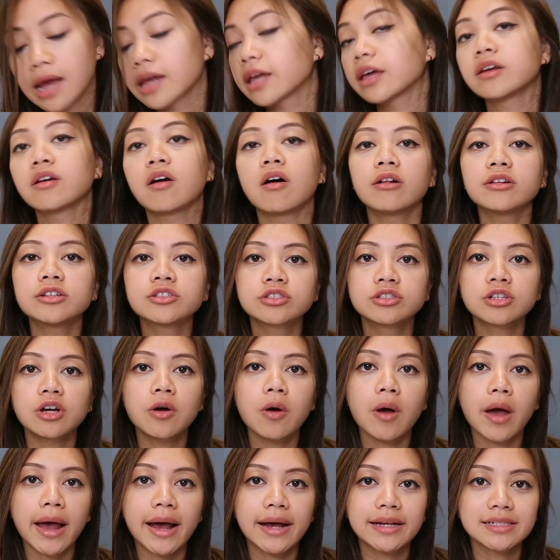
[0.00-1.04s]
I can
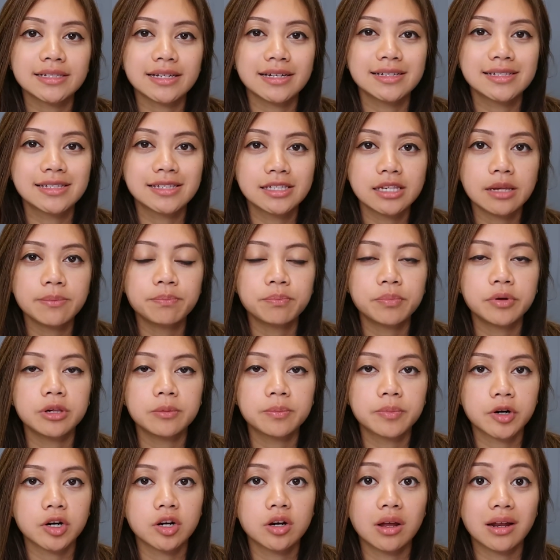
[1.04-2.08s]
also ask a simple
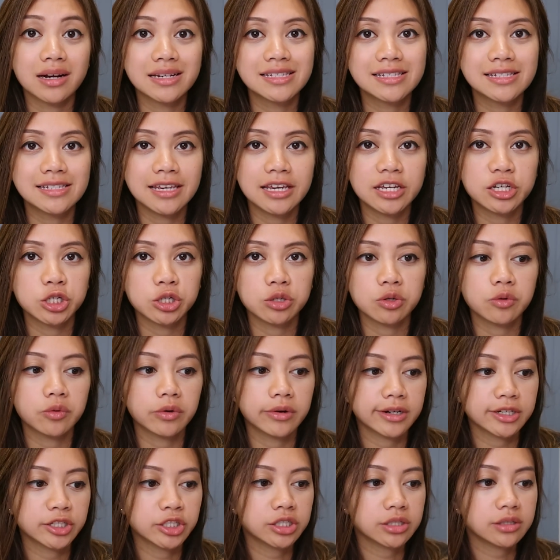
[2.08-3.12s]
pronunciation
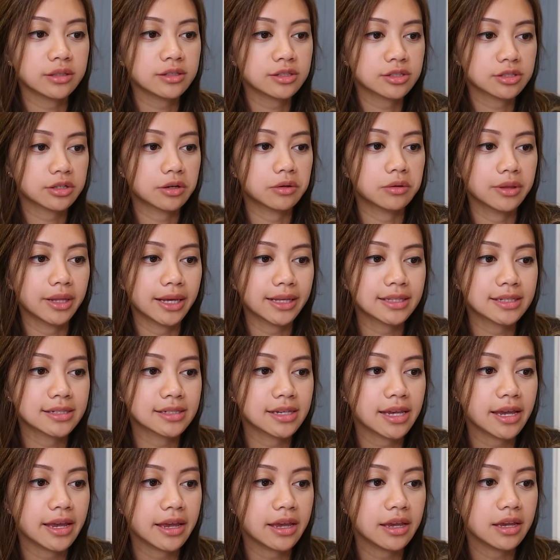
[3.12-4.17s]
question. So let's
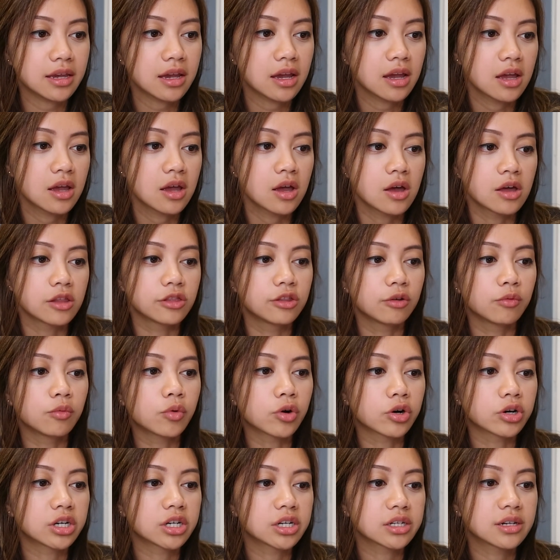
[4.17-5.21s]
say the
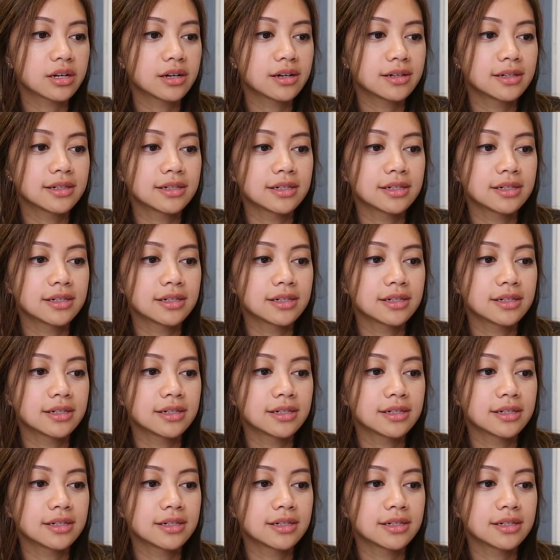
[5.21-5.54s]
word